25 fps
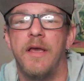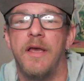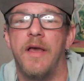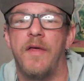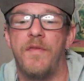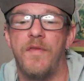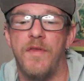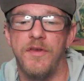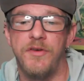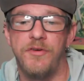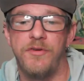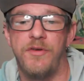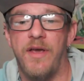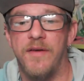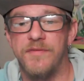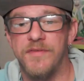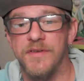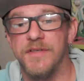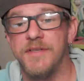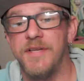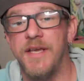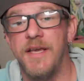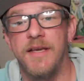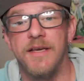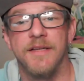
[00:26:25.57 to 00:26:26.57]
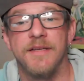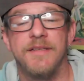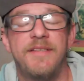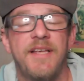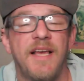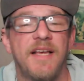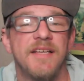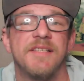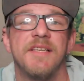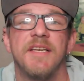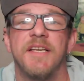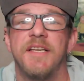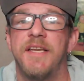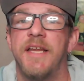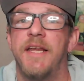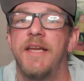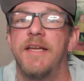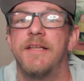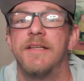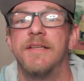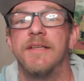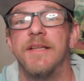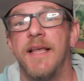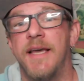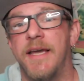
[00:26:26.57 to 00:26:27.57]
and then you have to take a
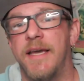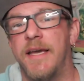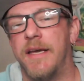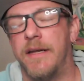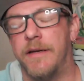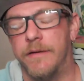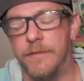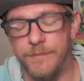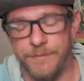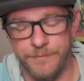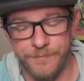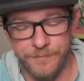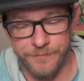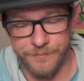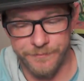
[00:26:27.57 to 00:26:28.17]
designated lane